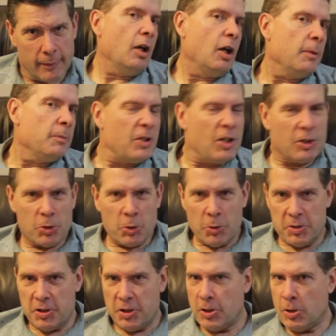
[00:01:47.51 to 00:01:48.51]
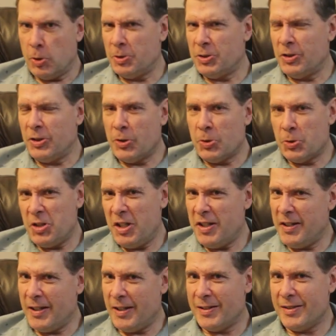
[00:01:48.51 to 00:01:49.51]
I'm not going to go into those
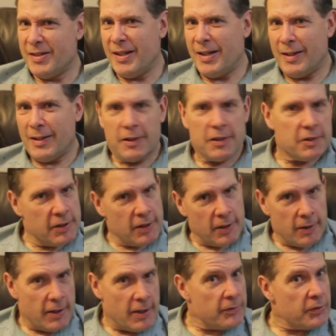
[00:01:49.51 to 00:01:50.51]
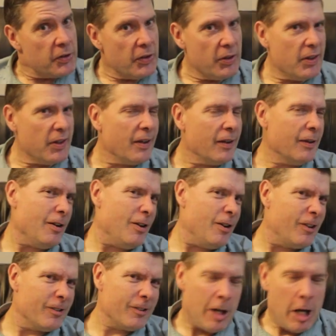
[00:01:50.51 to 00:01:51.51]
details yet until everything
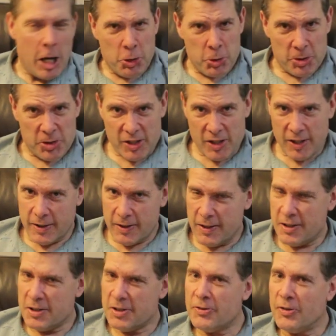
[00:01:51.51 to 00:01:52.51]
on our side is